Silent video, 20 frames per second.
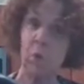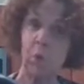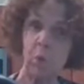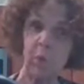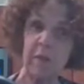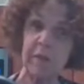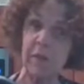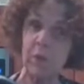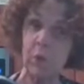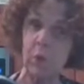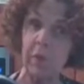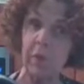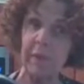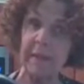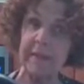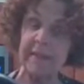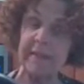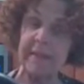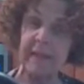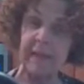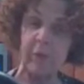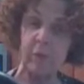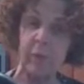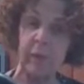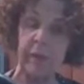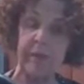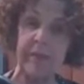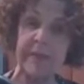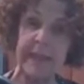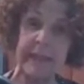What's cool about stainless
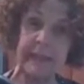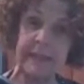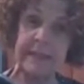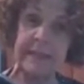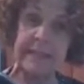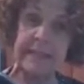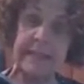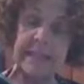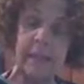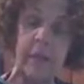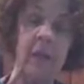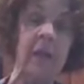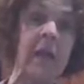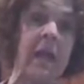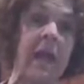steel,